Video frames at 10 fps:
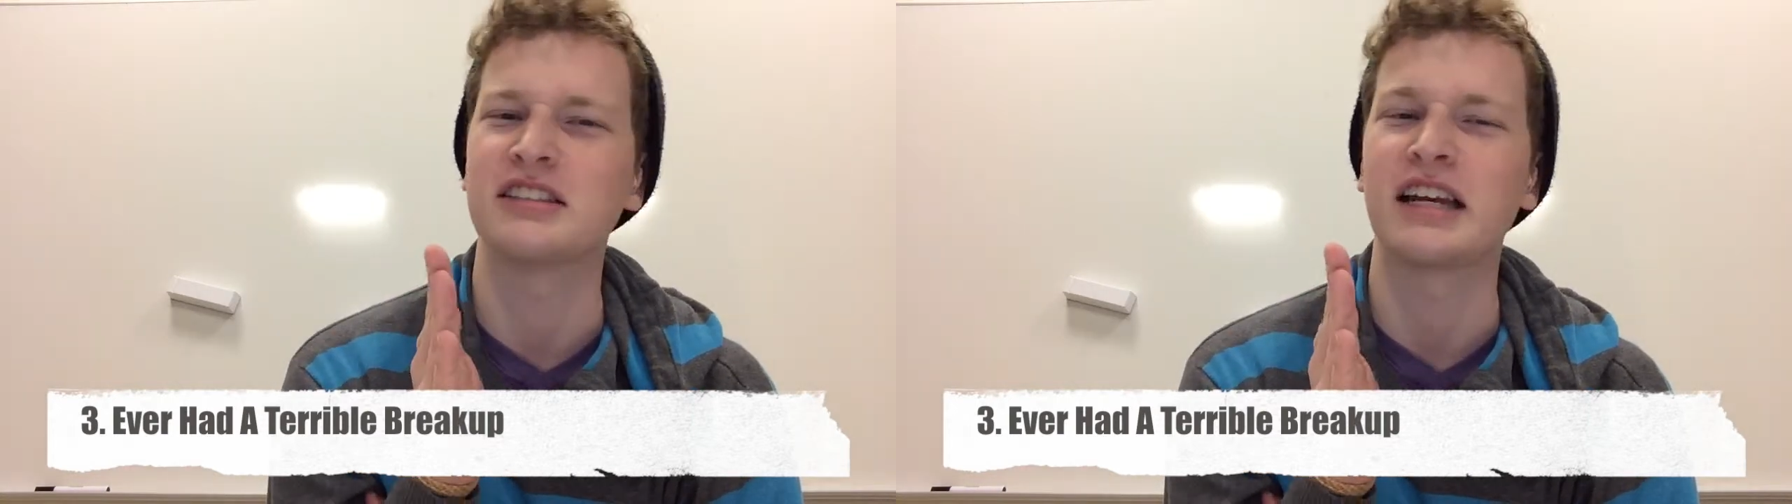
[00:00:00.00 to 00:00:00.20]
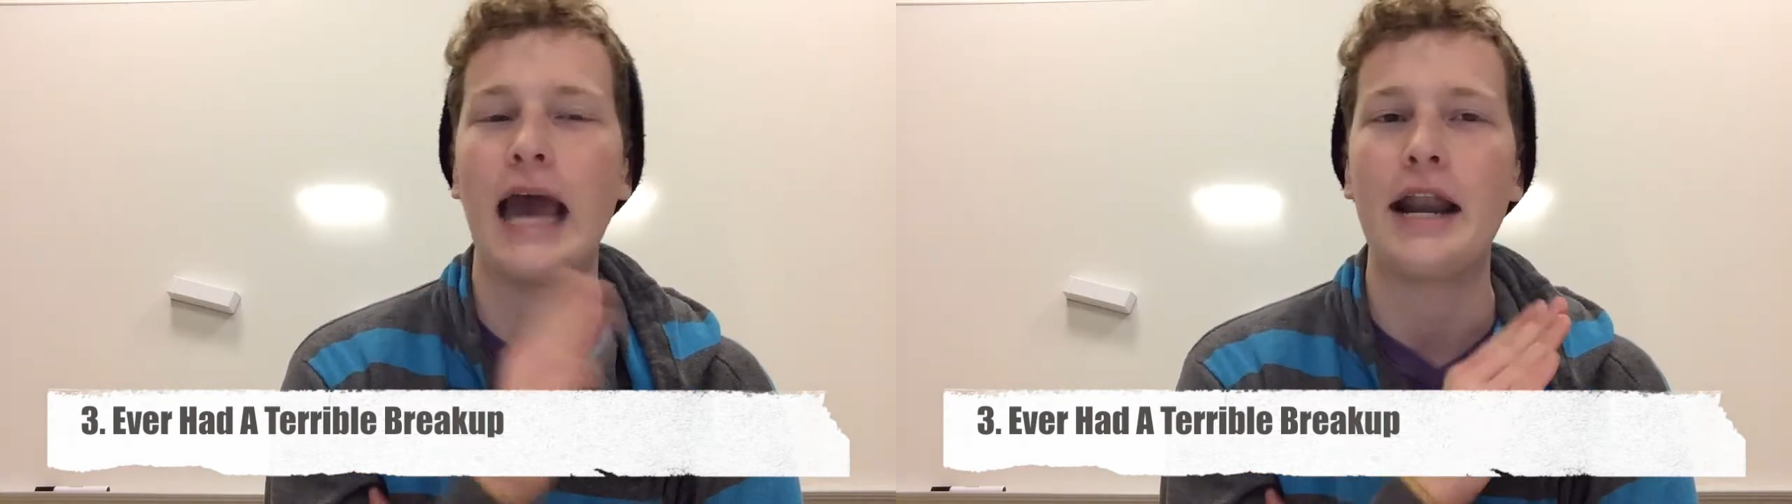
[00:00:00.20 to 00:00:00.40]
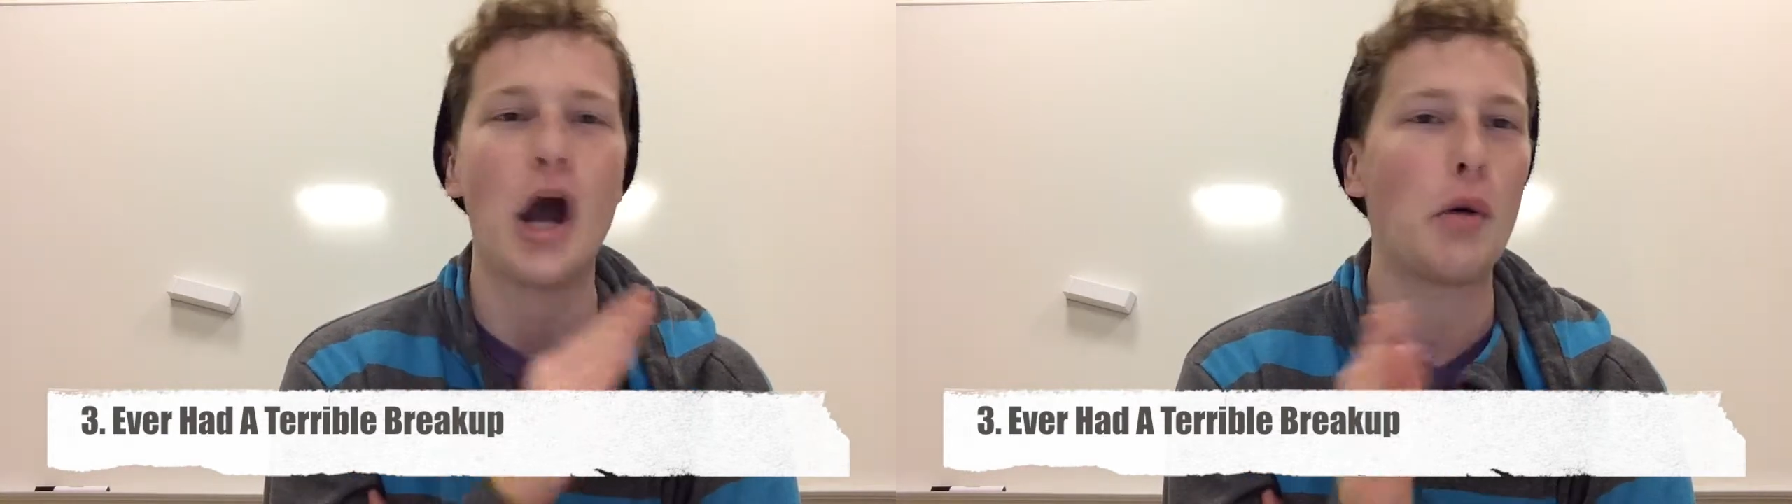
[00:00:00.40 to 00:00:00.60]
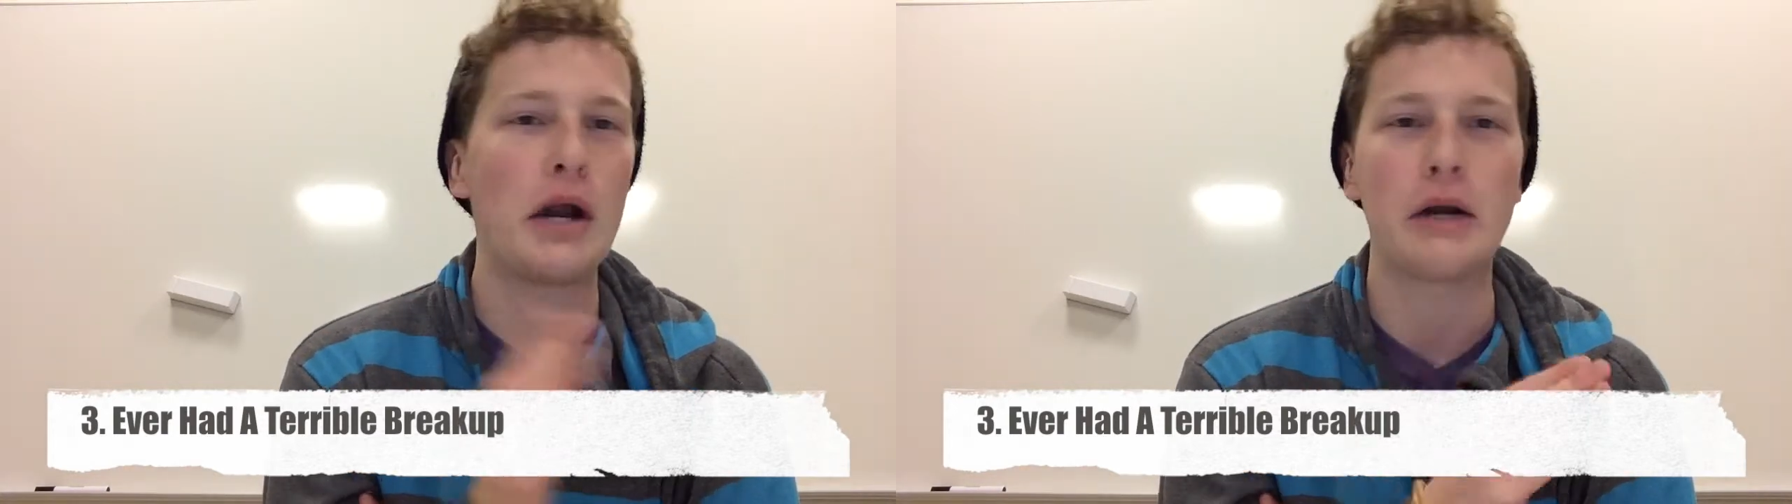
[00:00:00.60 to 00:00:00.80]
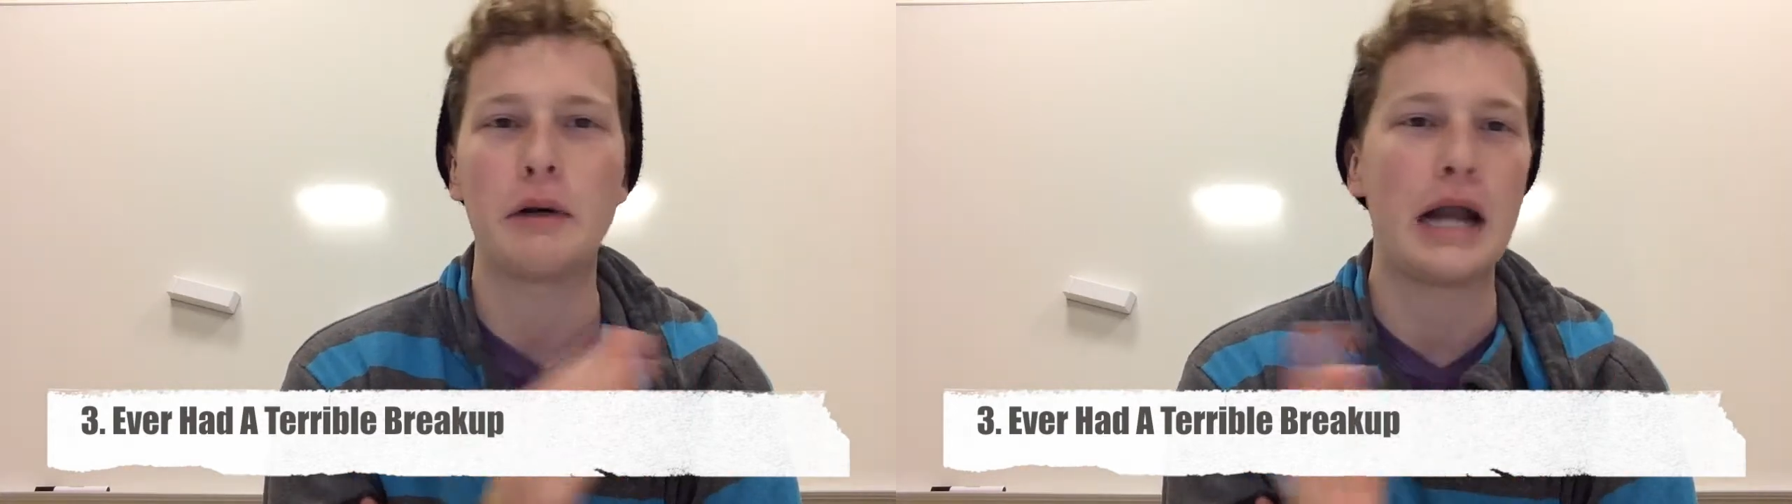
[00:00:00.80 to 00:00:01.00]
It's like, yeah, no,
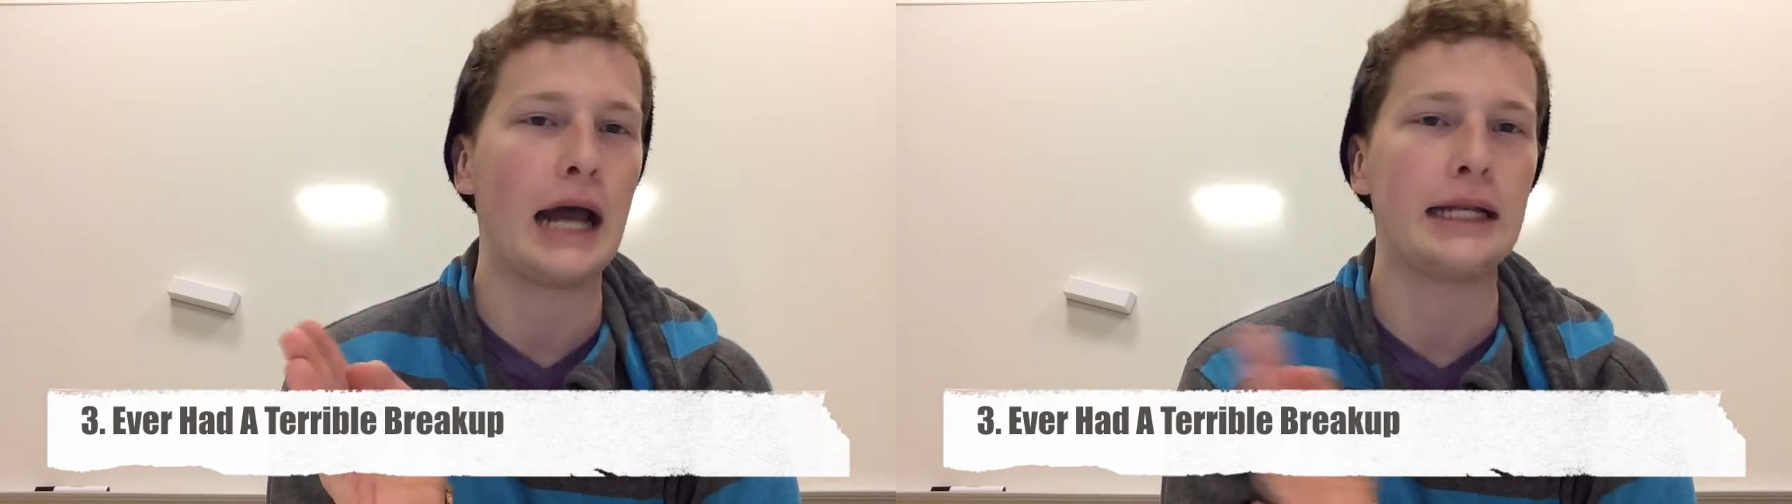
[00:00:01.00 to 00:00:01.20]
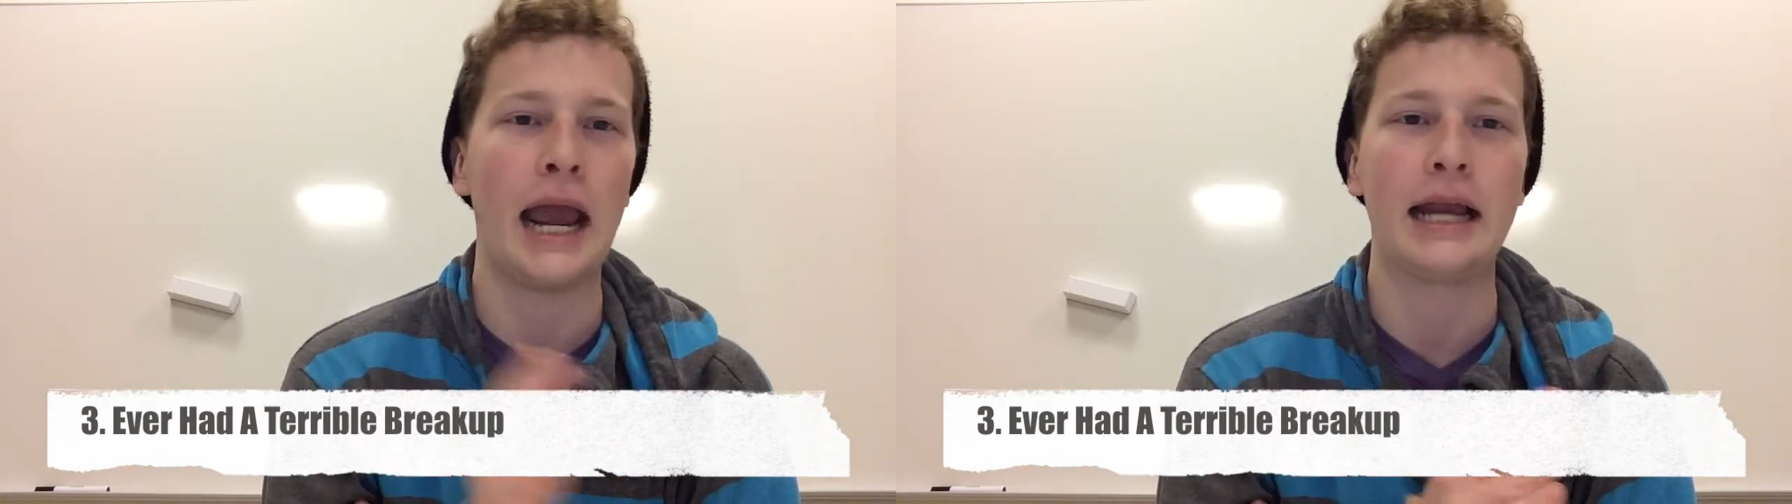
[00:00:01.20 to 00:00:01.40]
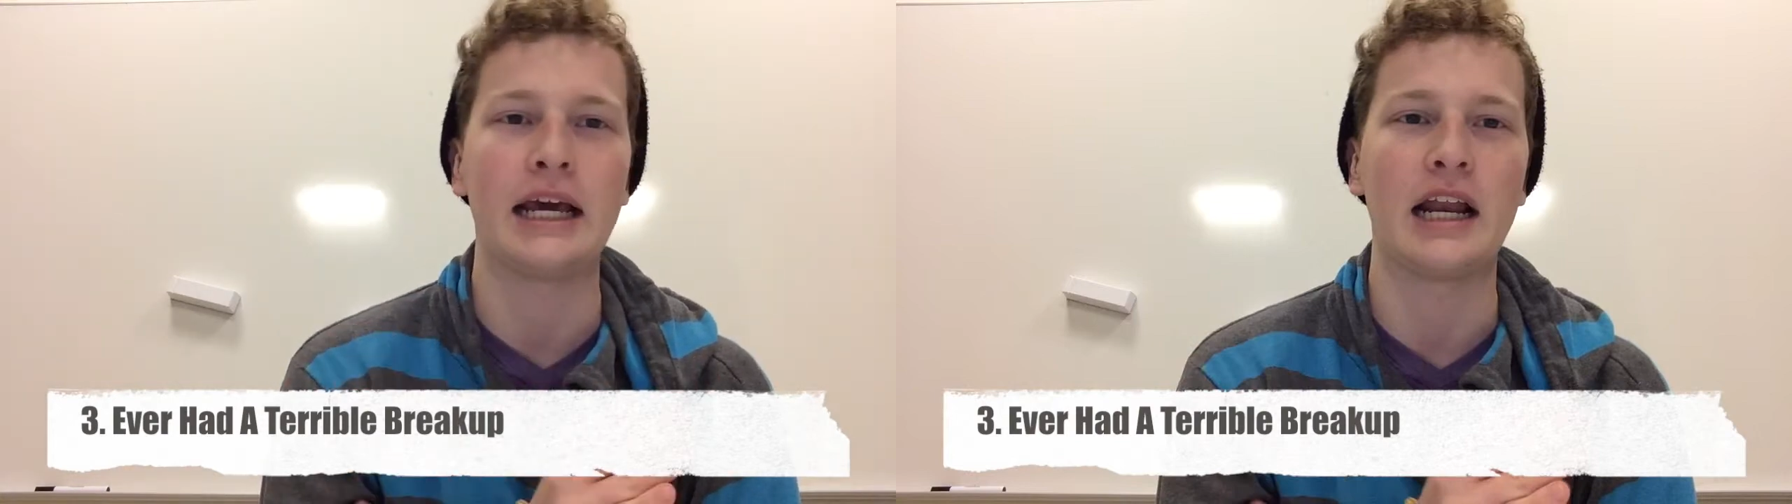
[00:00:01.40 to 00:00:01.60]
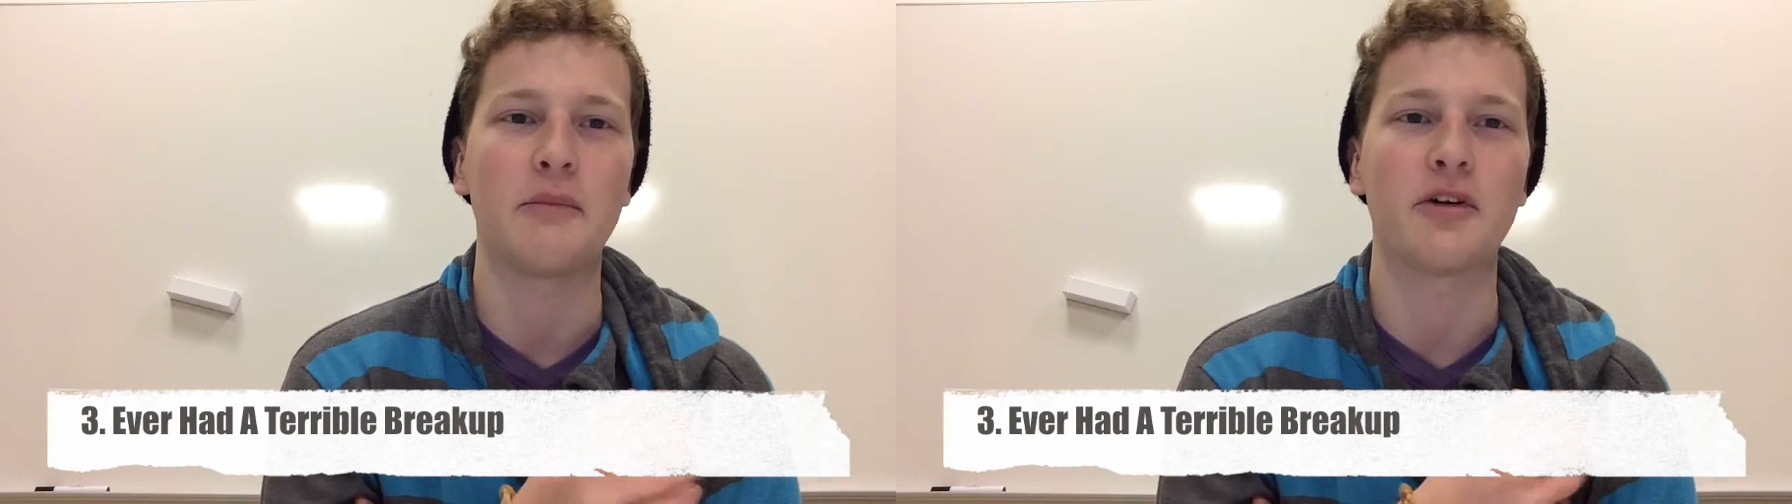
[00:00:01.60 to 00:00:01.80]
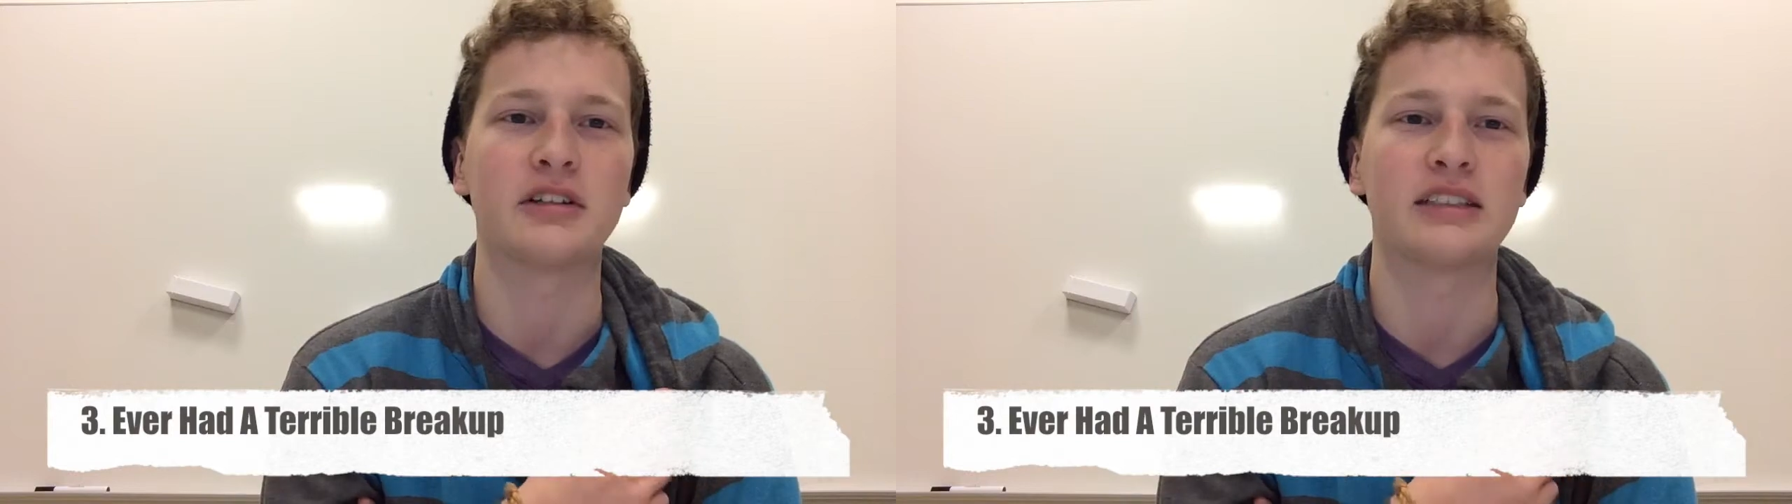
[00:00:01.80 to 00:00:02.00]
we're not dating anymore.